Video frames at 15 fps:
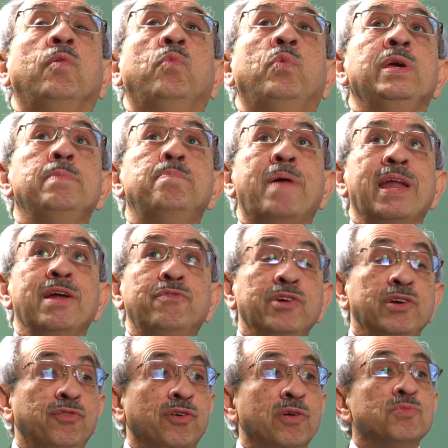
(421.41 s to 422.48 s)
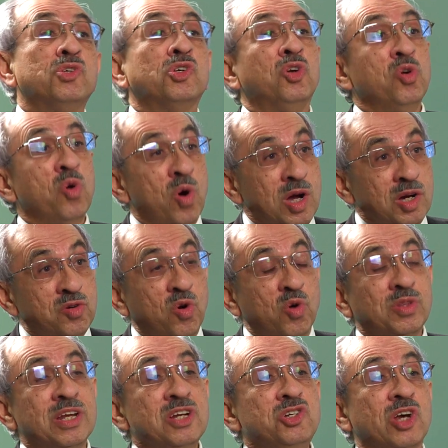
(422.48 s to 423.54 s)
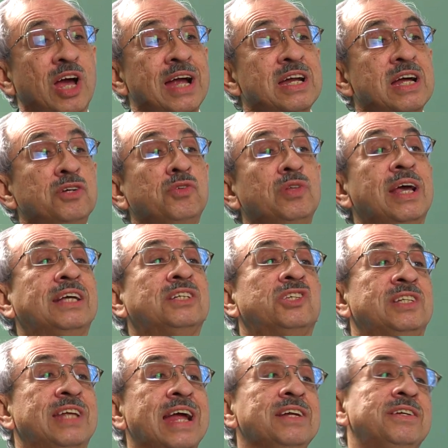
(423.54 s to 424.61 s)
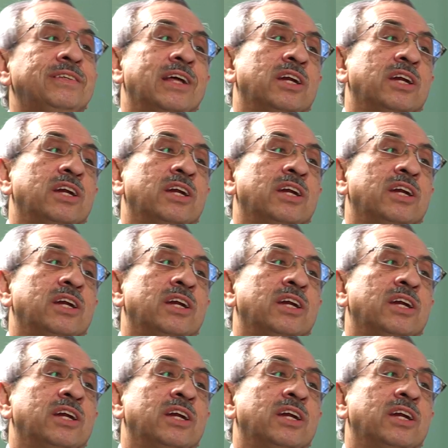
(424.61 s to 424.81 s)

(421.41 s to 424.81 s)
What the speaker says: We benefit from slower growth in China to the extent